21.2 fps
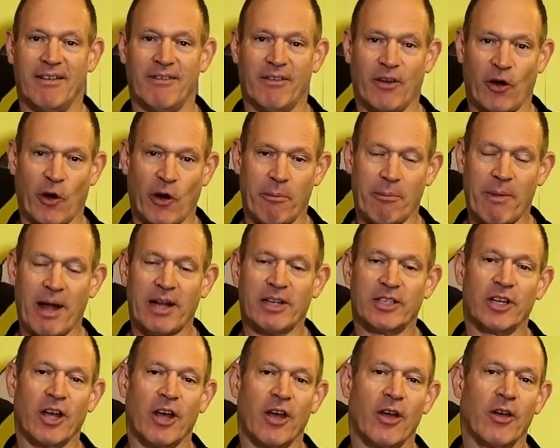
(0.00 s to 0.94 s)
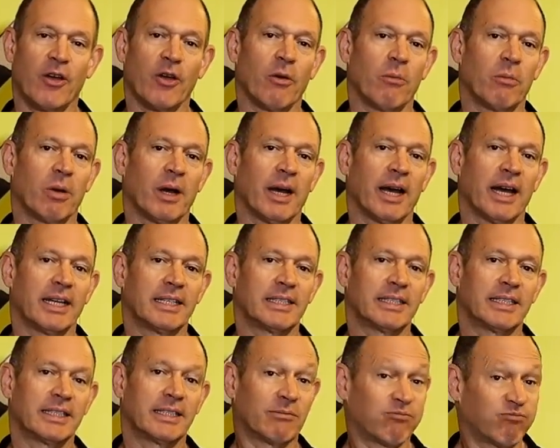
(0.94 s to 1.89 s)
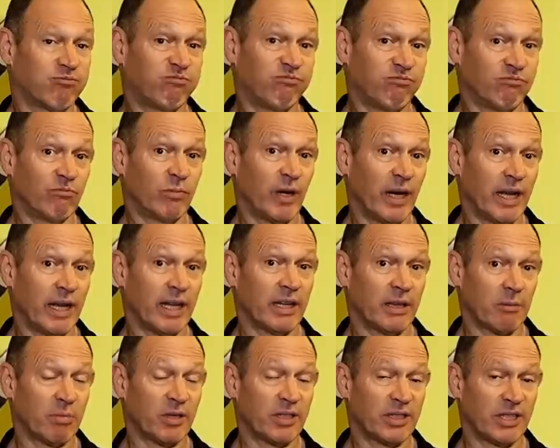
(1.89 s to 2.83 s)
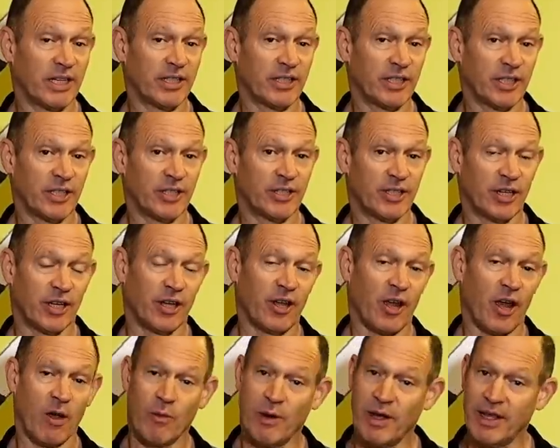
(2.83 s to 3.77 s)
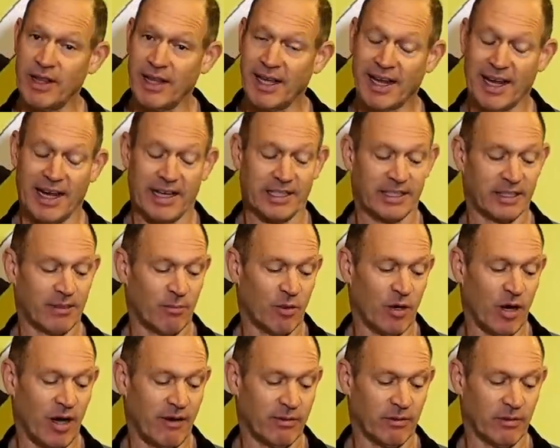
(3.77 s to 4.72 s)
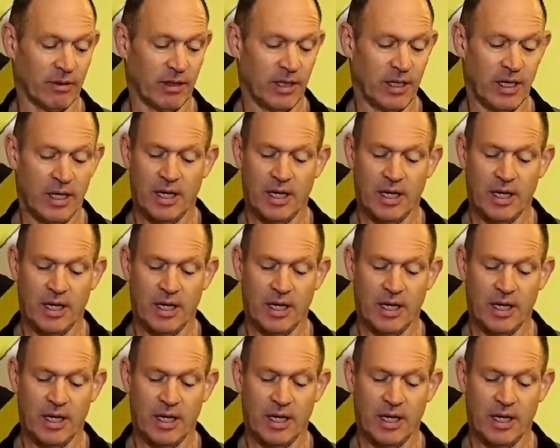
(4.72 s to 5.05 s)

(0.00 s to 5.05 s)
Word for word: very much so, but with precision to go with a custom rifle.